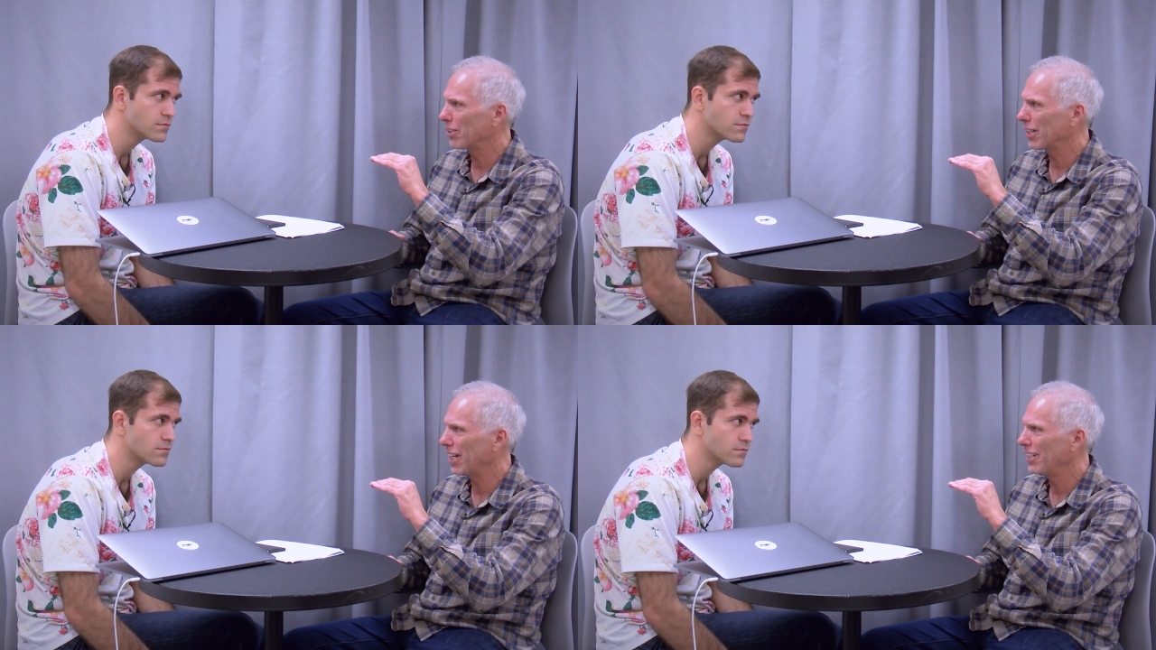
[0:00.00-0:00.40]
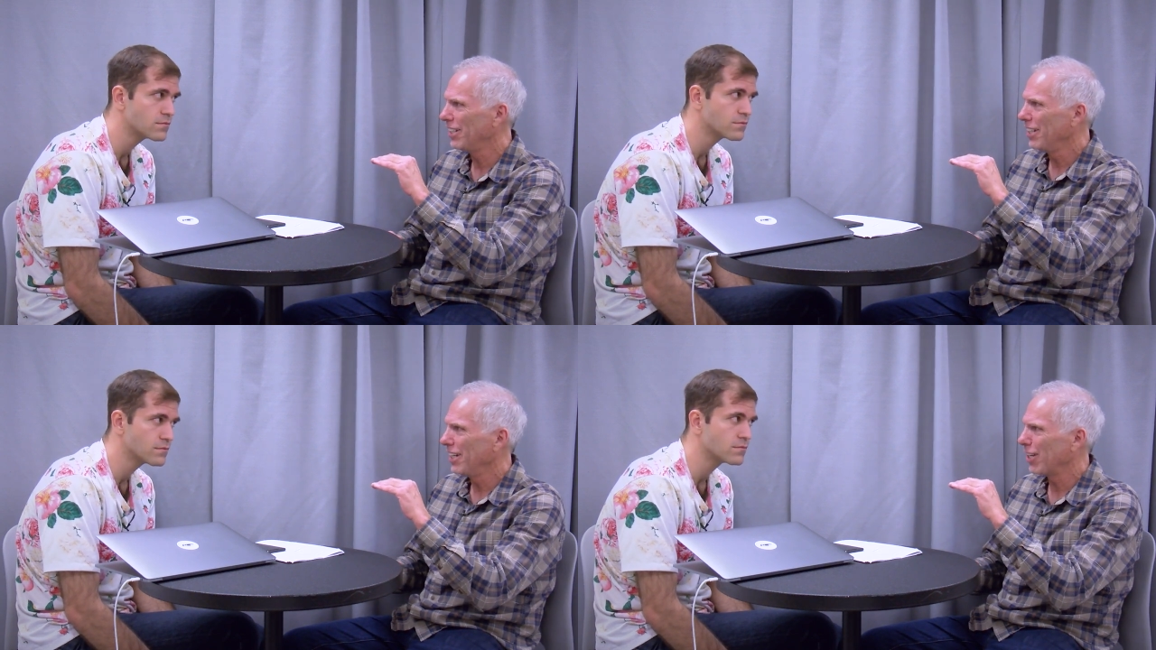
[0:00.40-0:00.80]
Speaker 1: okay?
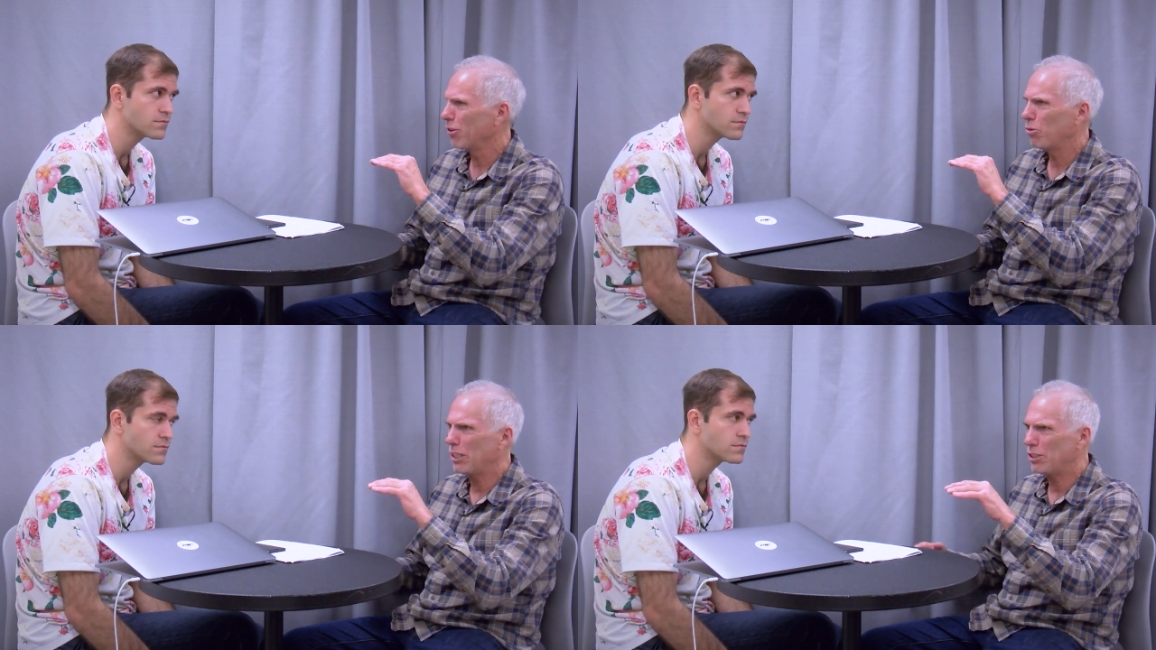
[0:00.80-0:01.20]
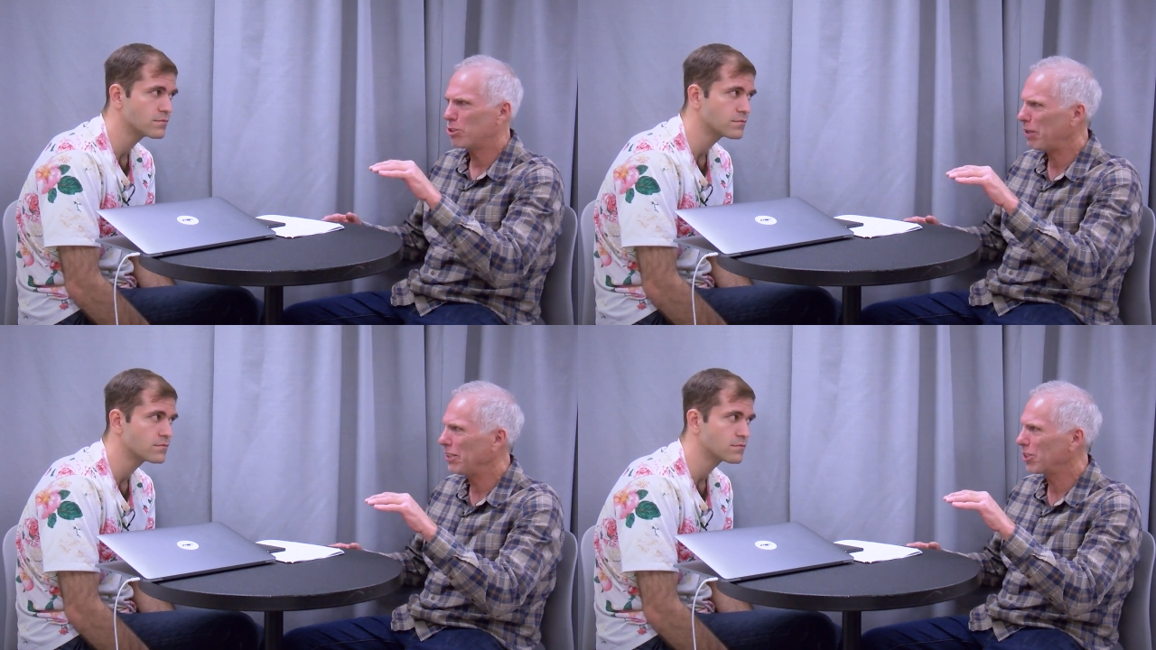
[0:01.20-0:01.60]
And then, what is the
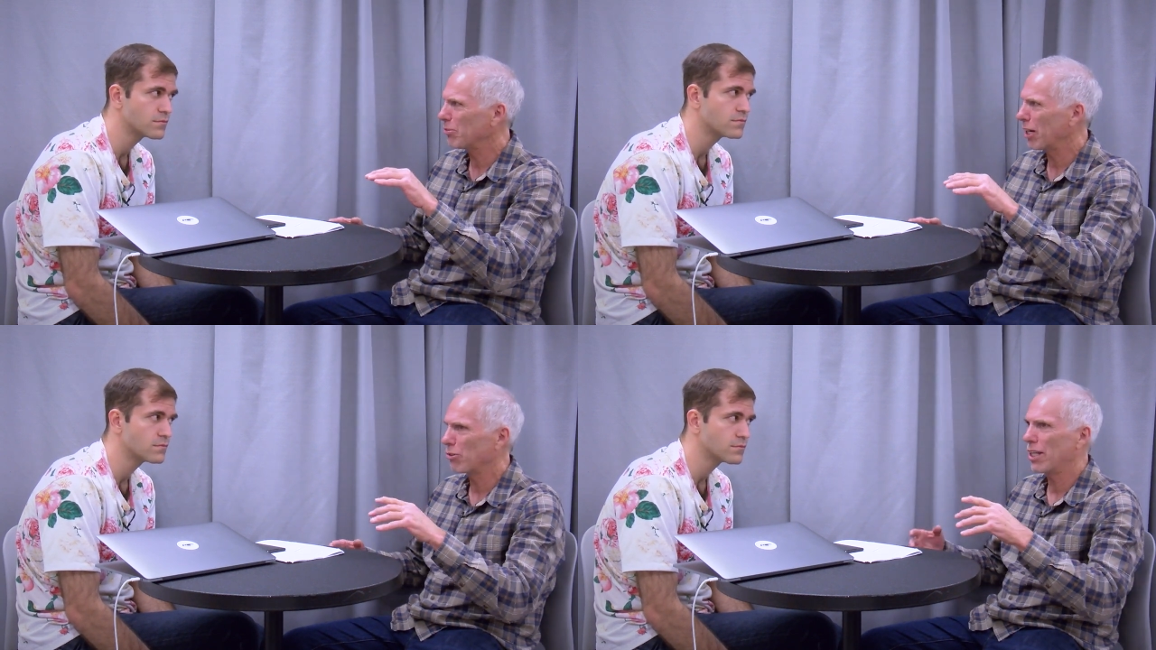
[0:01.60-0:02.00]
Space Command?